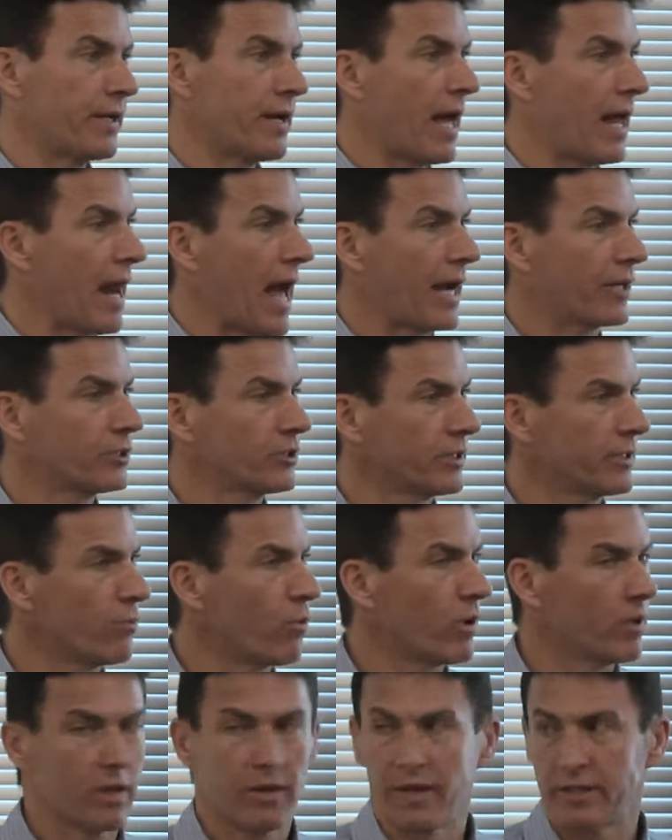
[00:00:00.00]
and, and actually
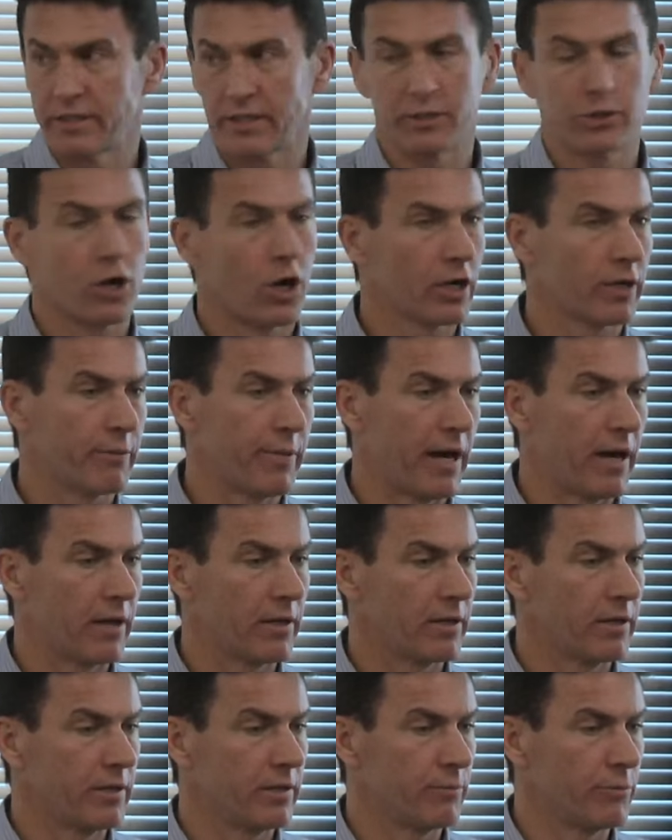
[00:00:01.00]
one of the things I talk
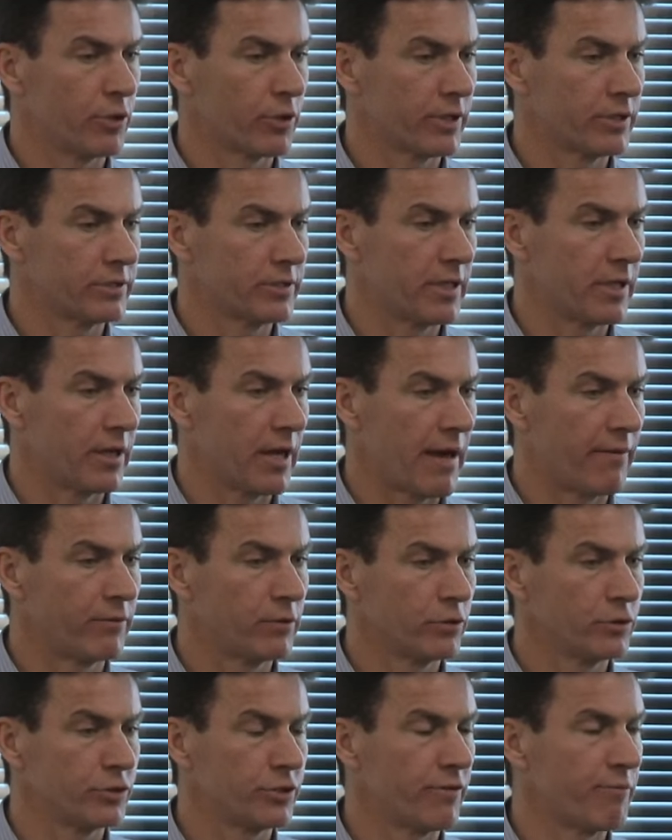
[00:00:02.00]
about in the book is the
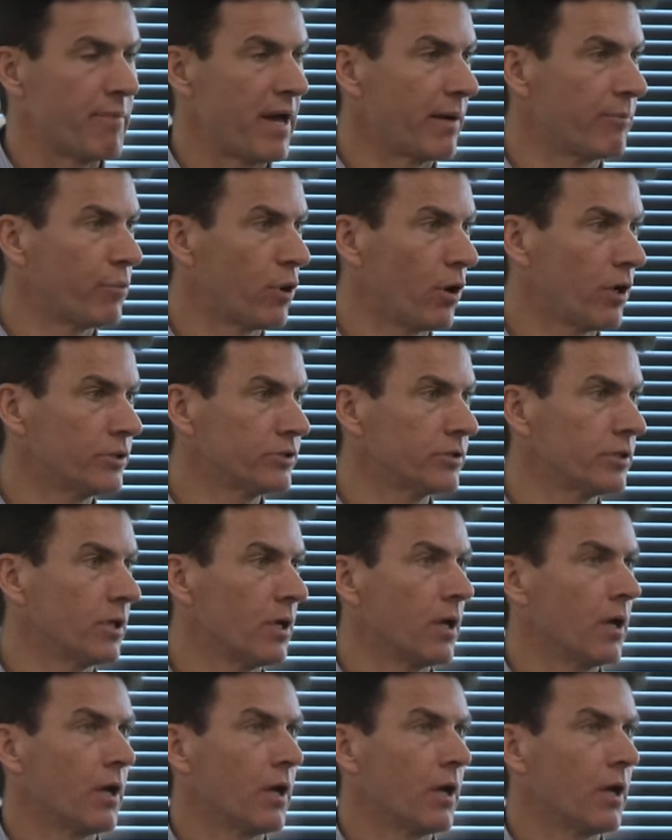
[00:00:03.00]
evolution of menopause.